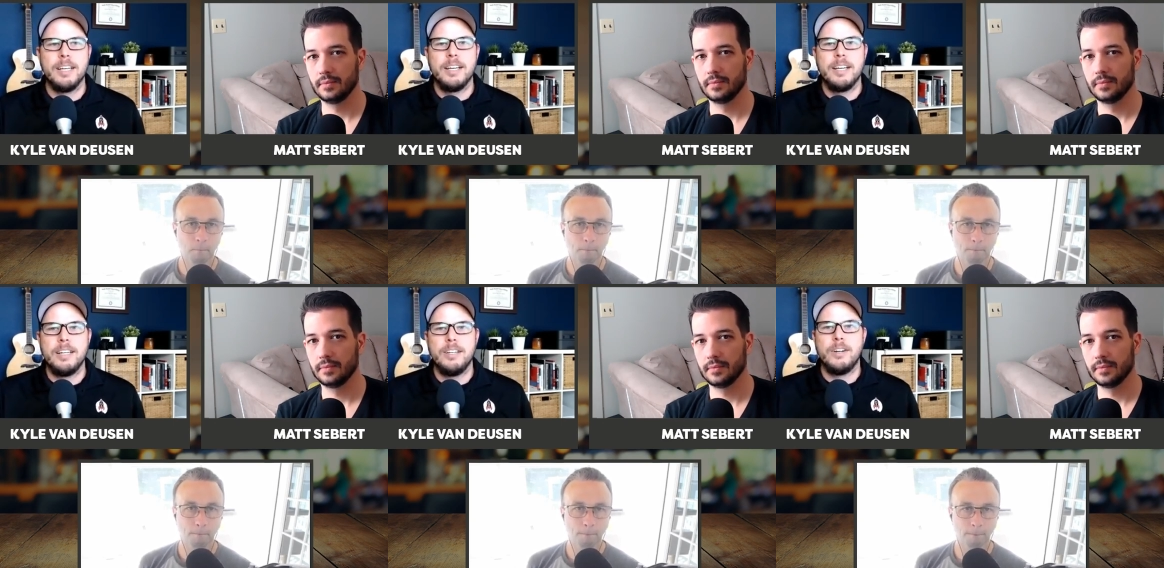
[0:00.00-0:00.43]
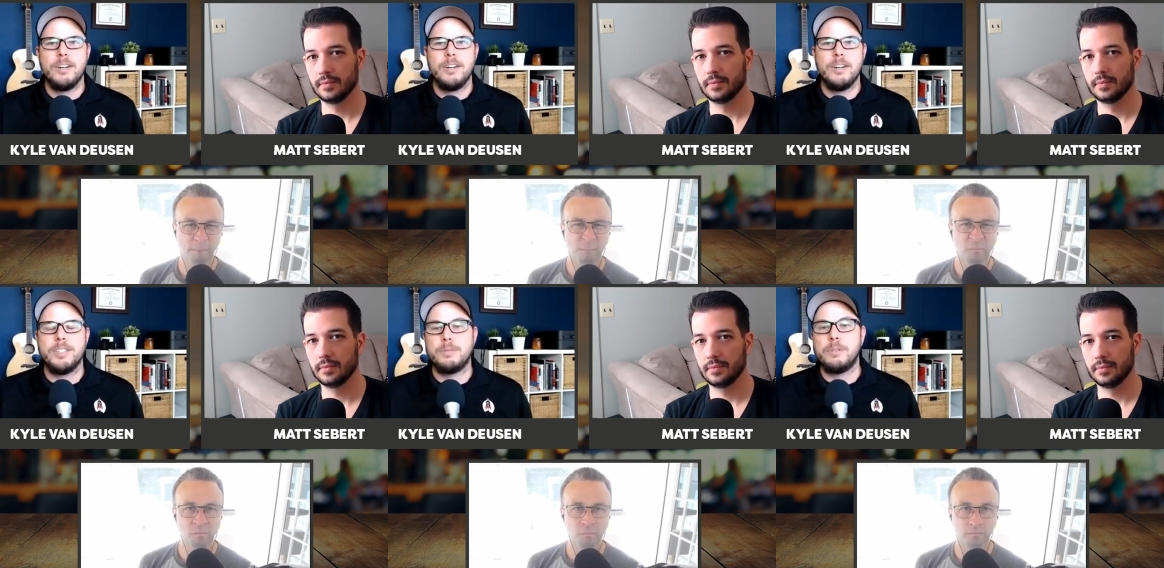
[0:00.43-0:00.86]
Speaker 1: you know,
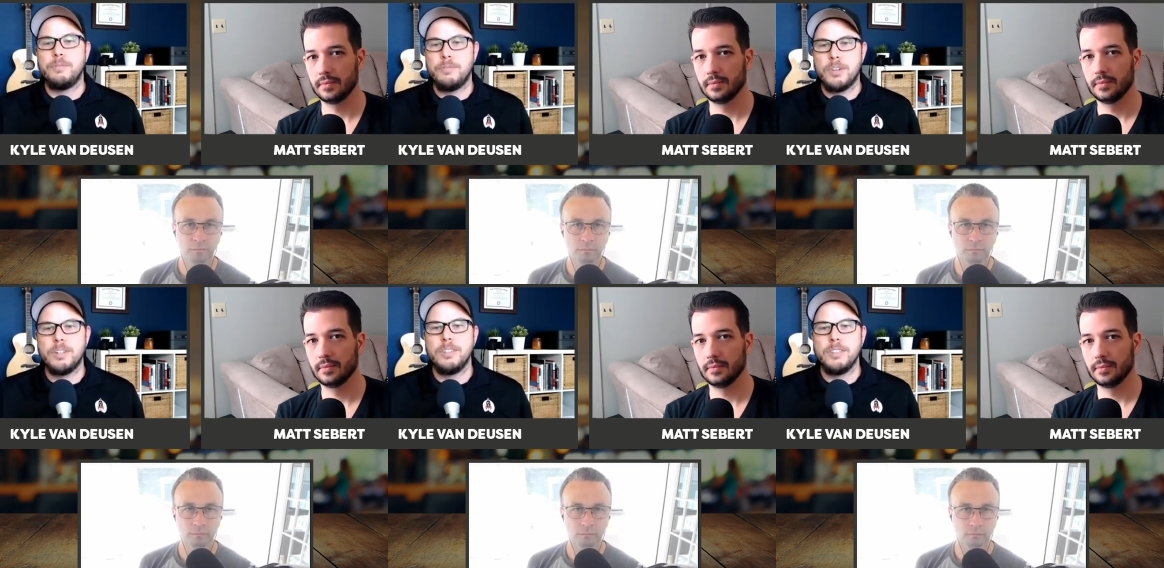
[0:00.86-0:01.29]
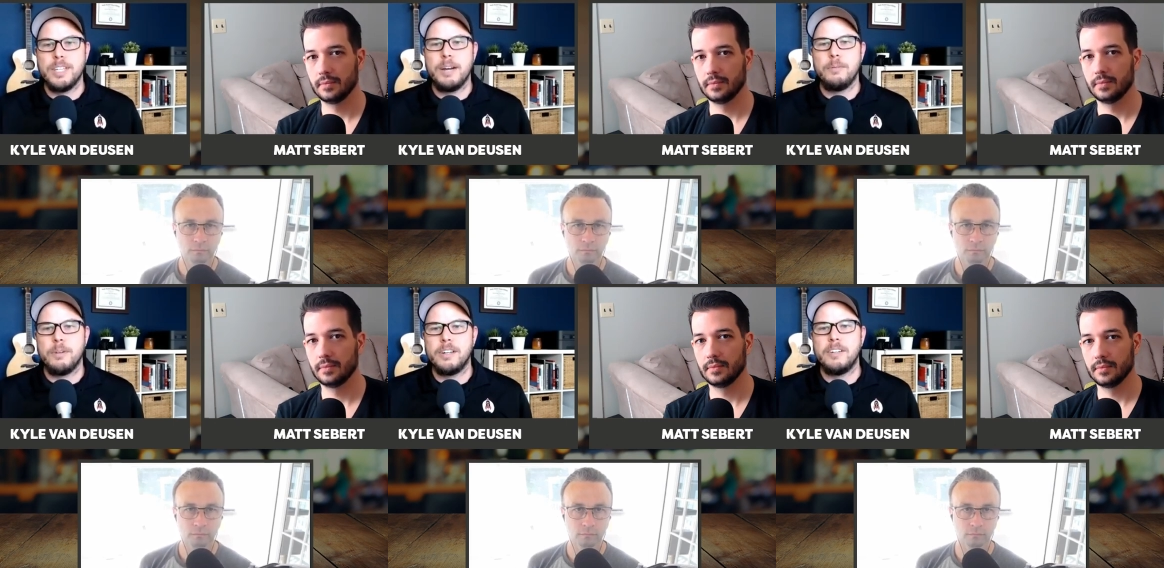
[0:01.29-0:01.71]
this referral
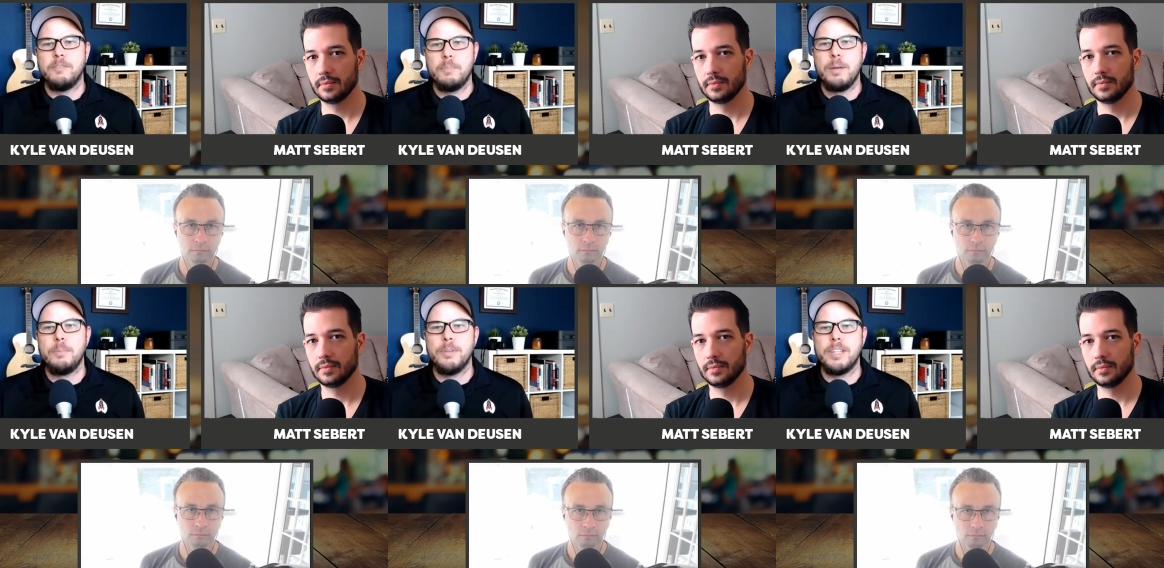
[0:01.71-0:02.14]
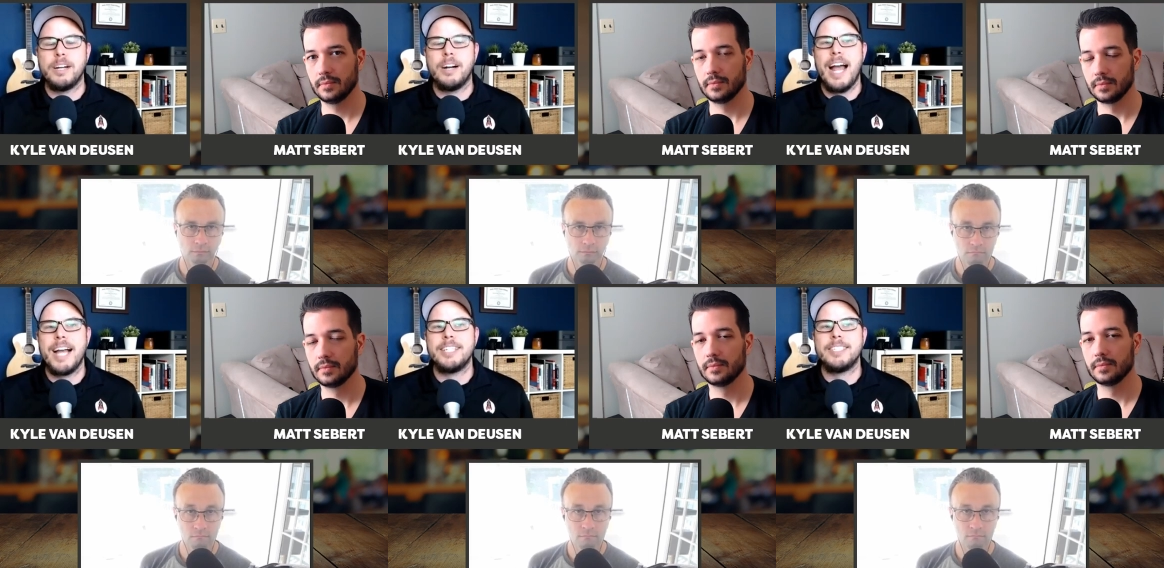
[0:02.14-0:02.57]
network of people that are
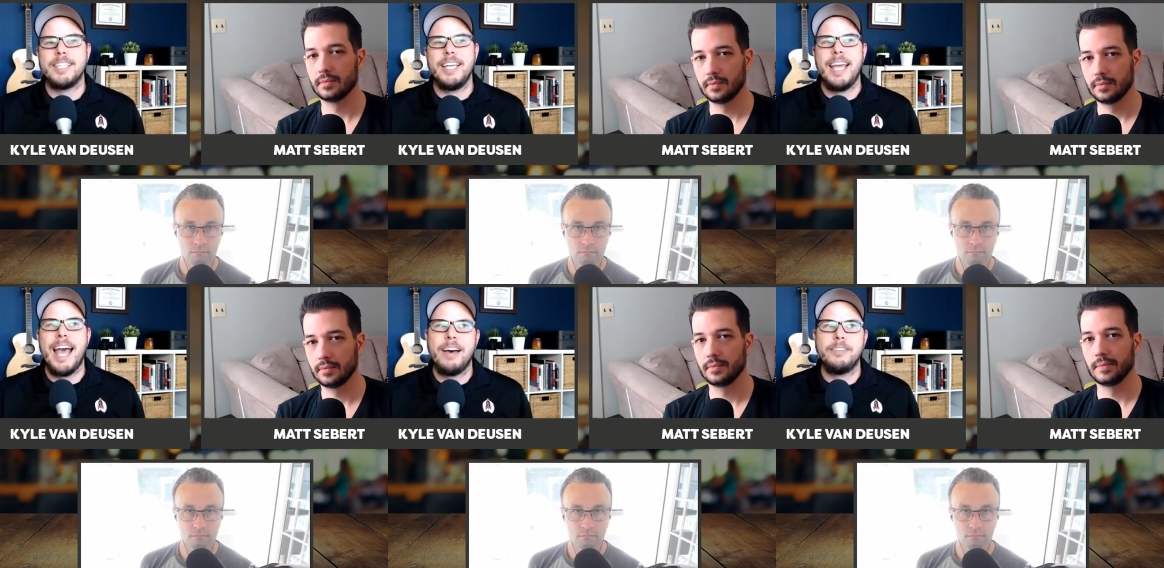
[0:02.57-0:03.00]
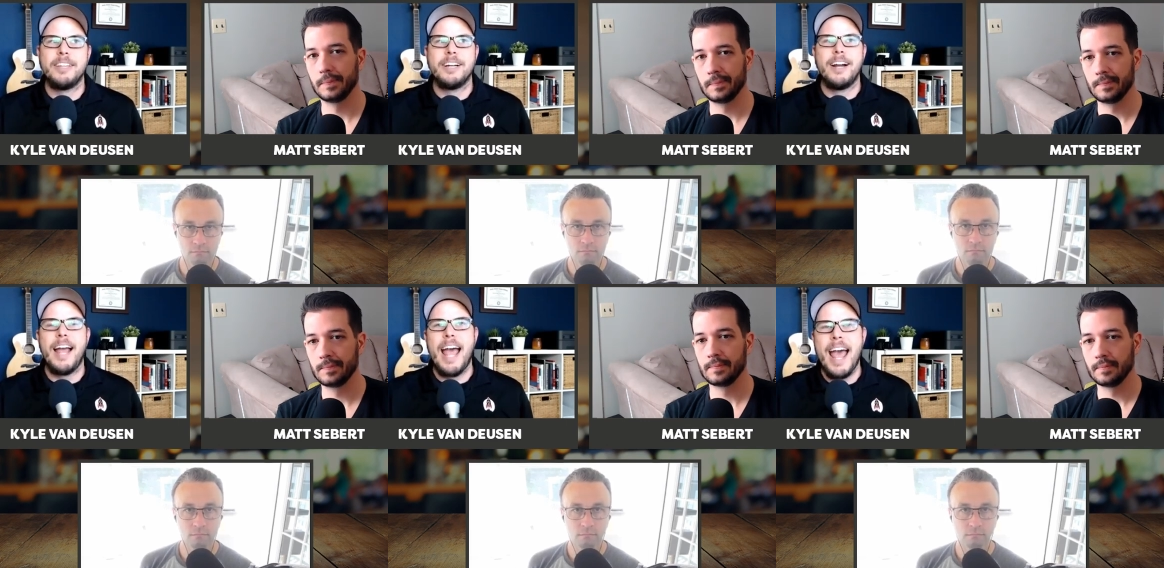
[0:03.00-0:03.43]
actually out
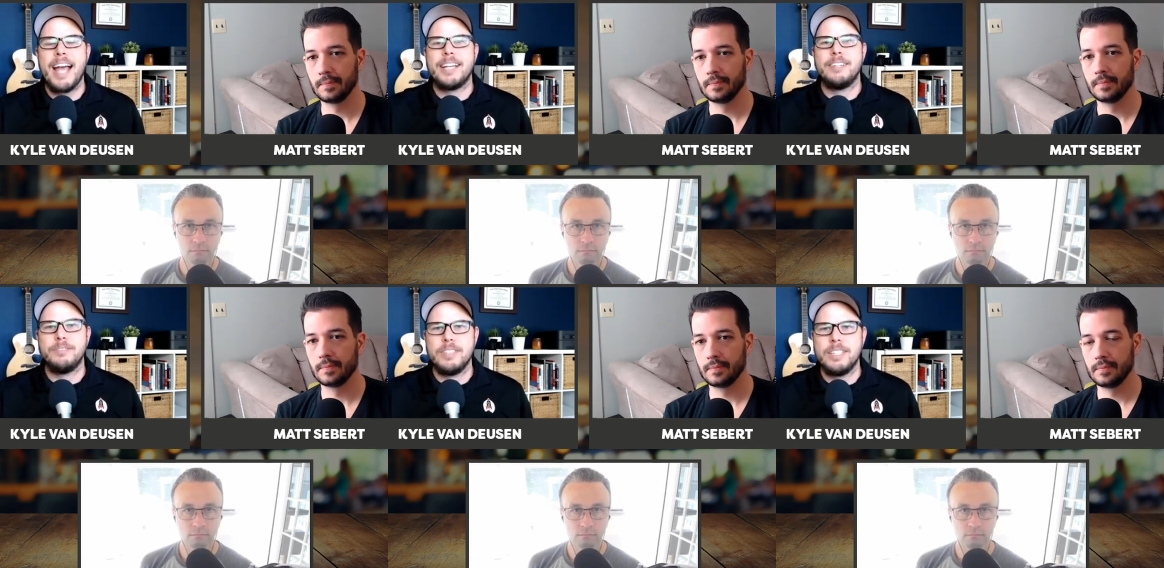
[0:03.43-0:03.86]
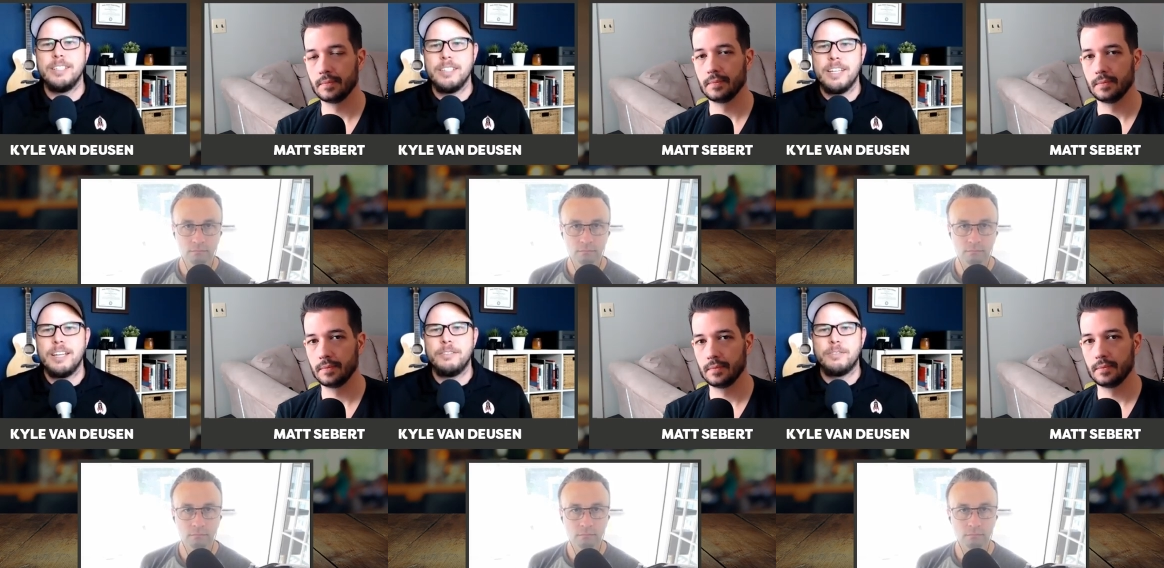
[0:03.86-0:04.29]
there actively
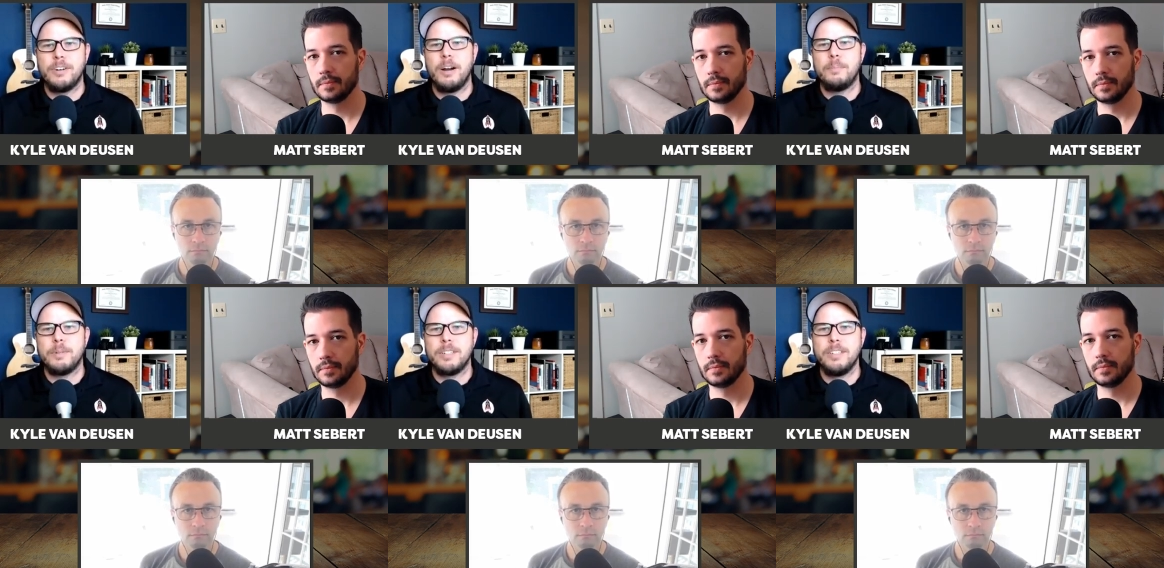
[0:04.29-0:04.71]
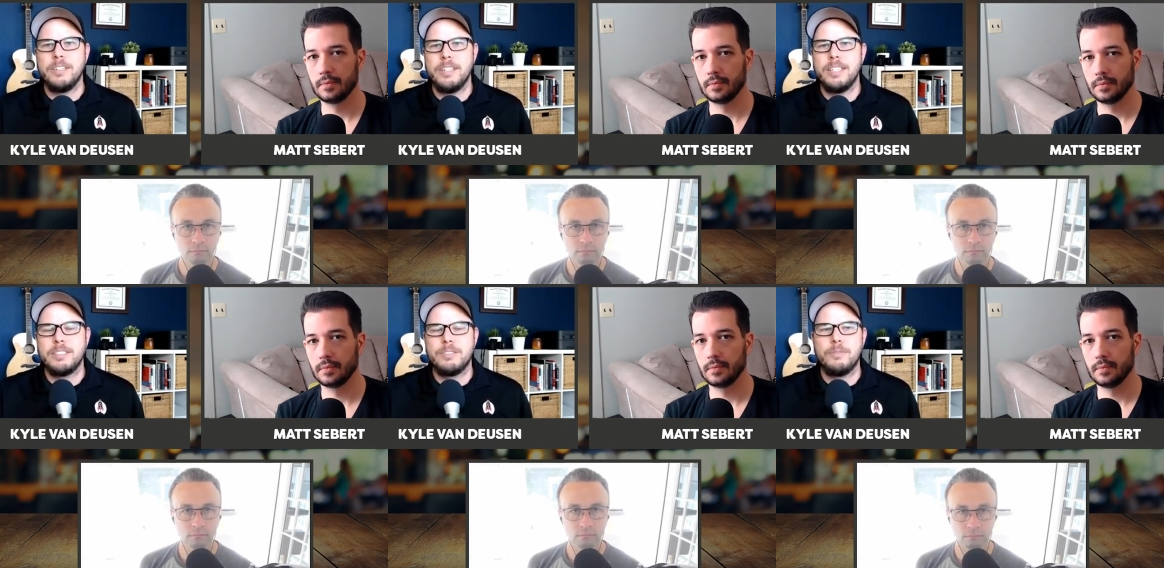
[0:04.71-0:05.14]
looking for
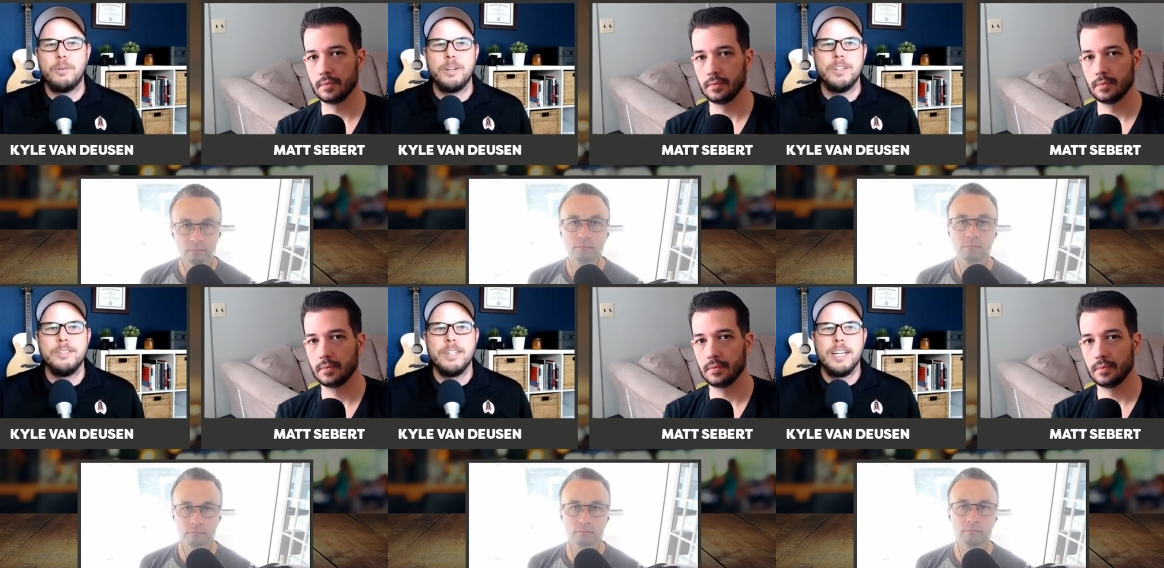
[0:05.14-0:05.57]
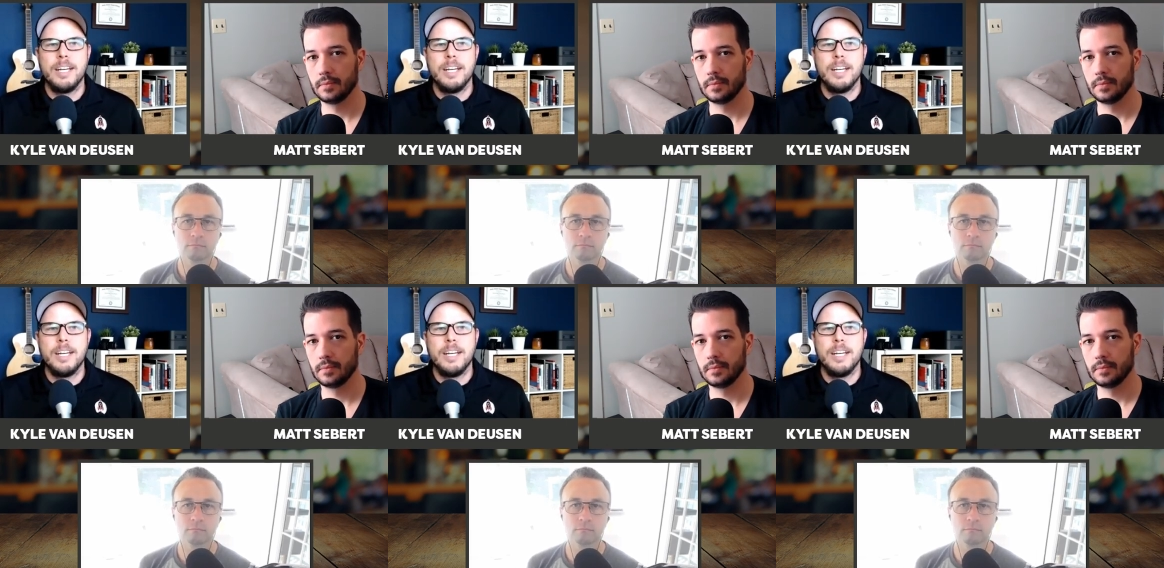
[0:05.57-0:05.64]
opportunities for you.